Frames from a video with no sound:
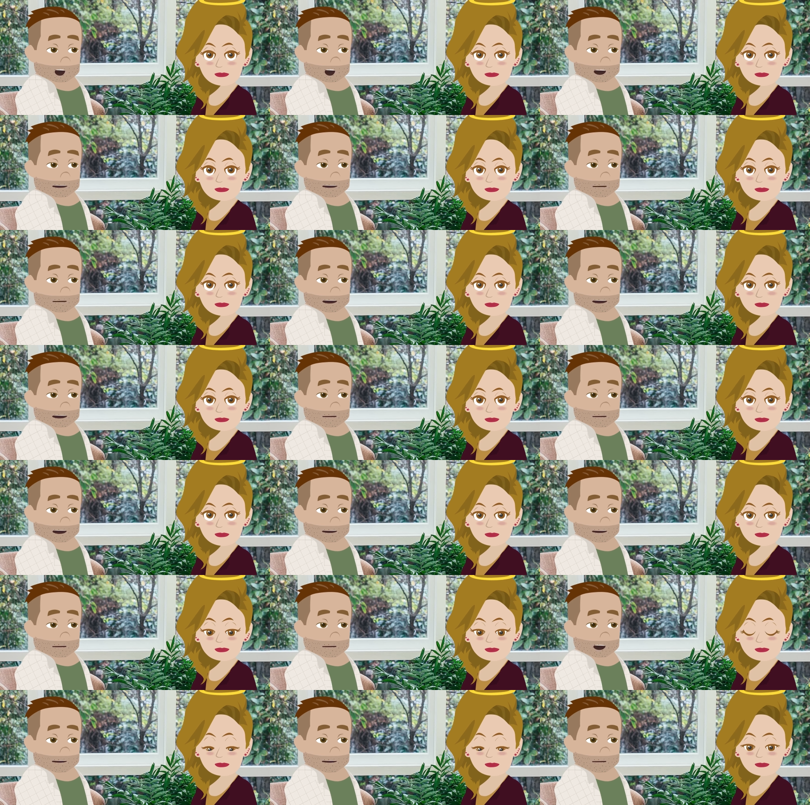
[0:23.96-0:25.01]
Speaker 1: piece, which is
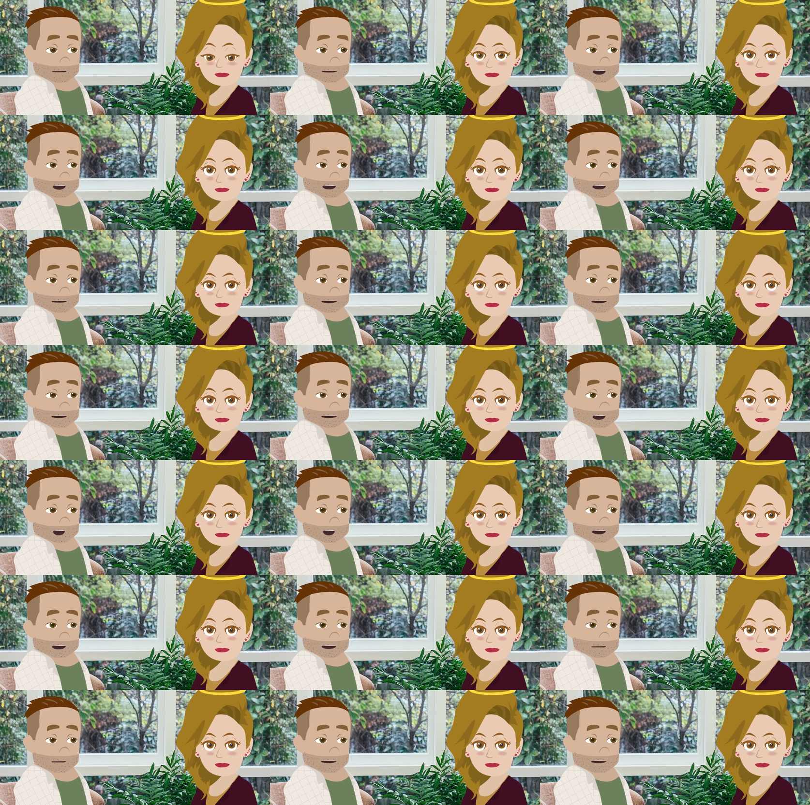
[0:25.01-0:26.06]
like spend 15
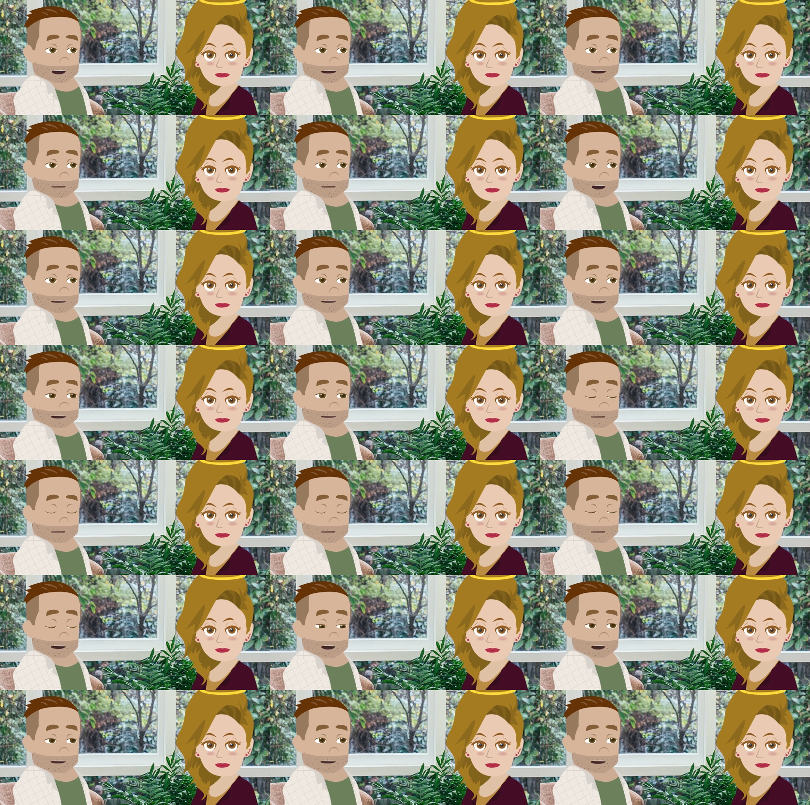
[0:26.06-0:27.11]
minutes meditating,
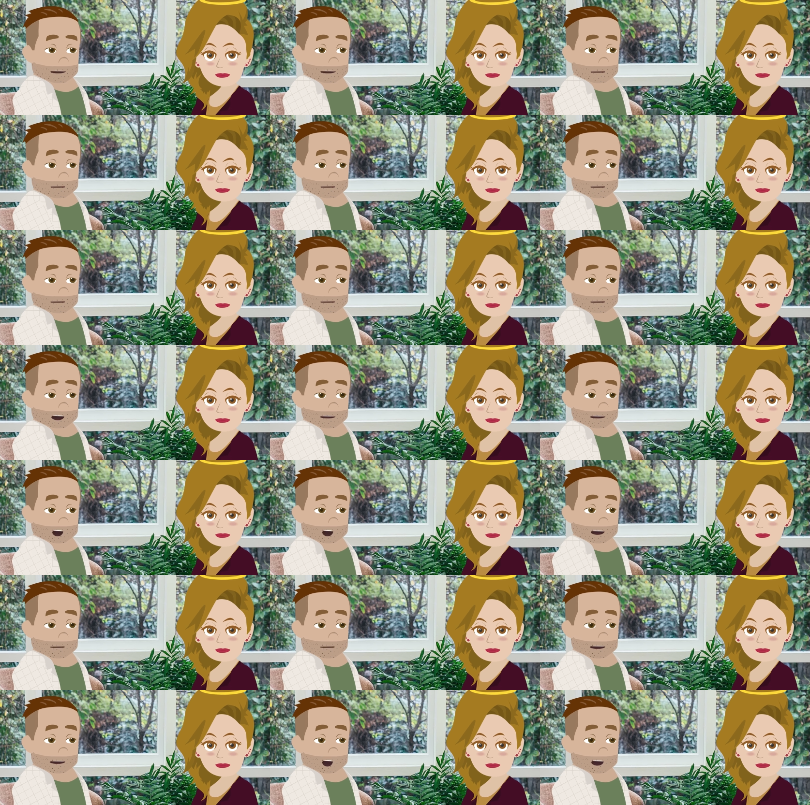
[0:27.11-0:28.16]
breathing, 3
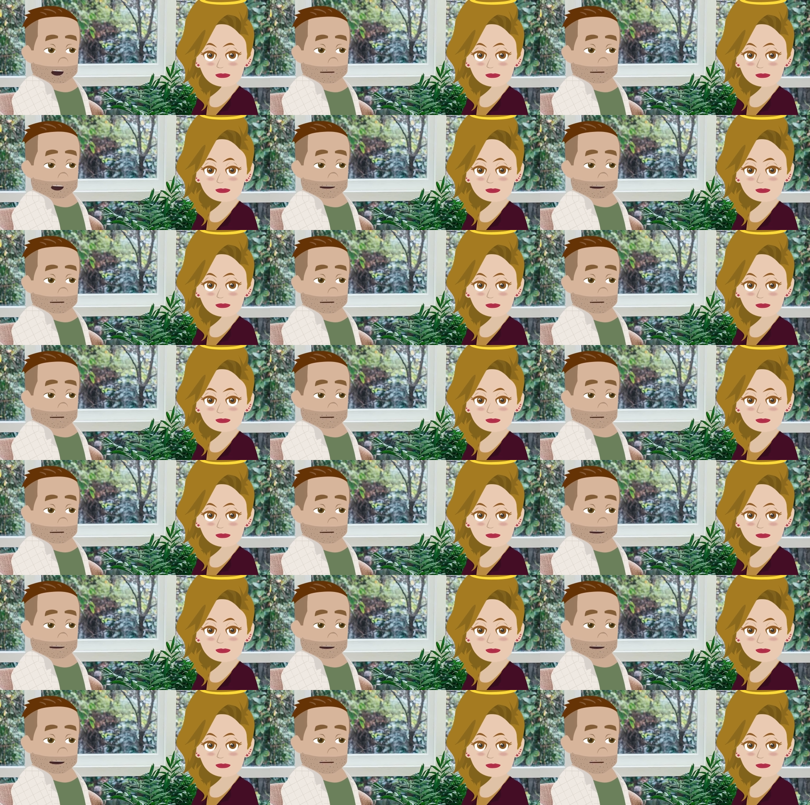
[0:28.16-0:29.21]
breaths, 5 breaths
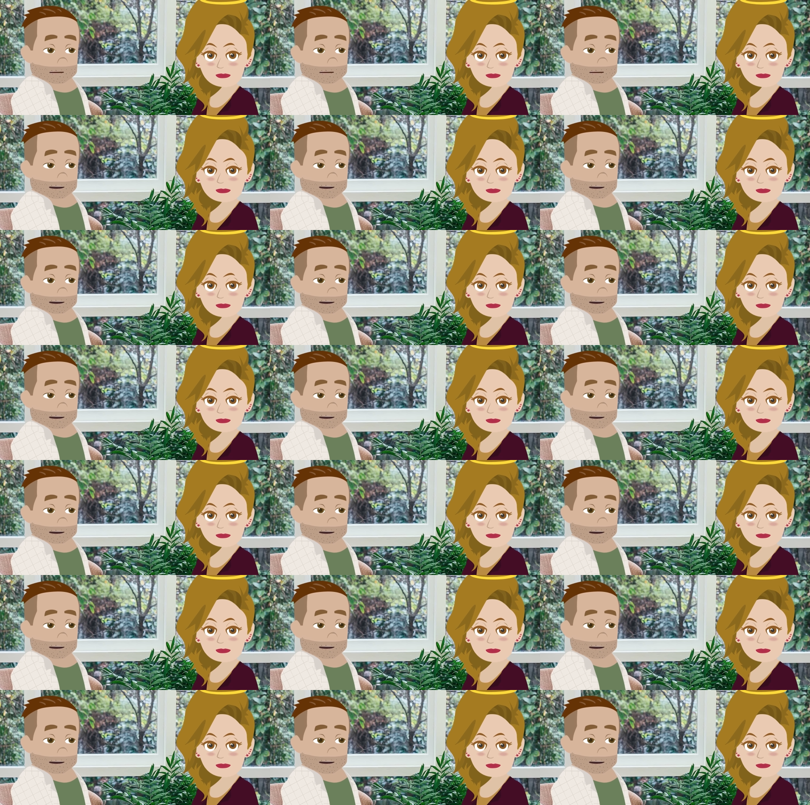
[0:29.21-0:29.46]
out.